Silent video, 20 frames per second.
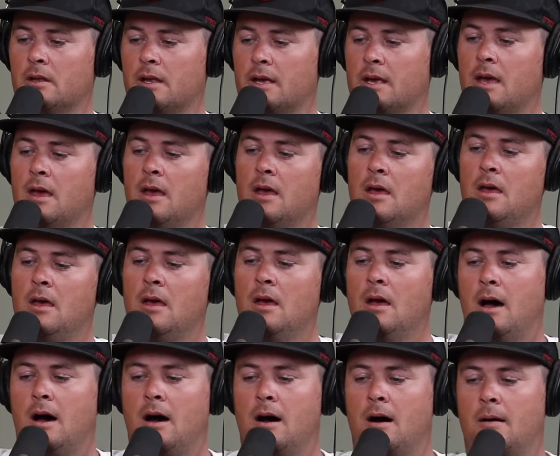Like,
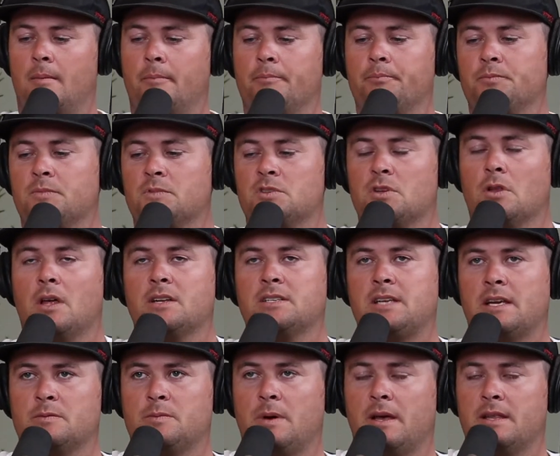so a lot of
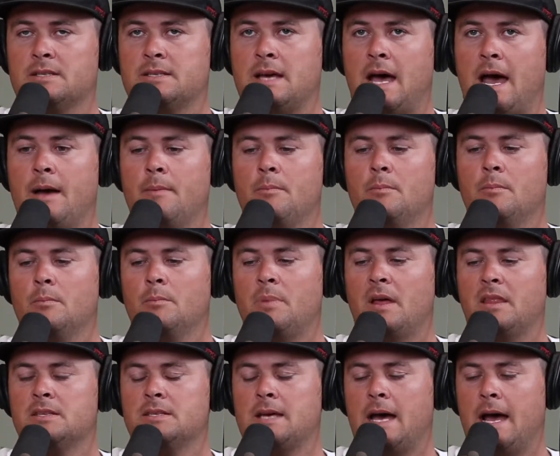times by the time
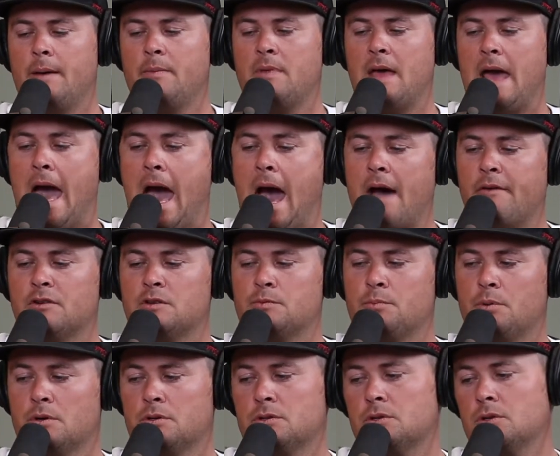the average
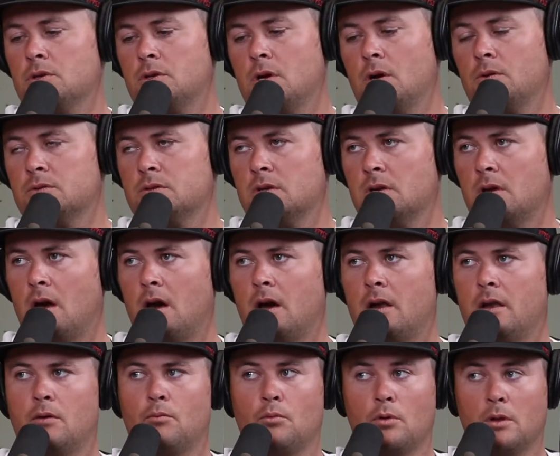person goes to
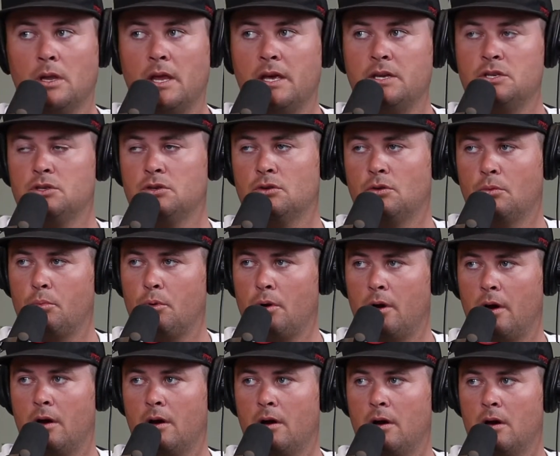God in relational
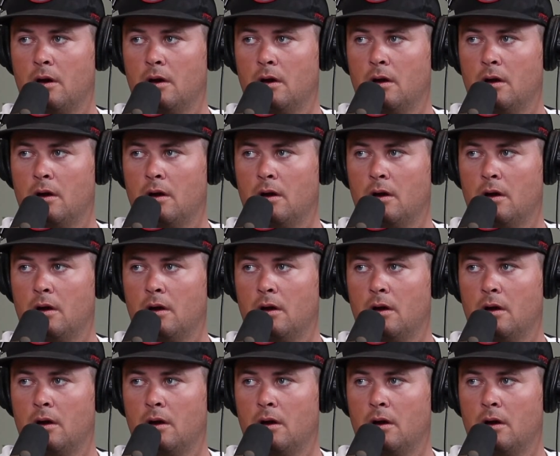prayer,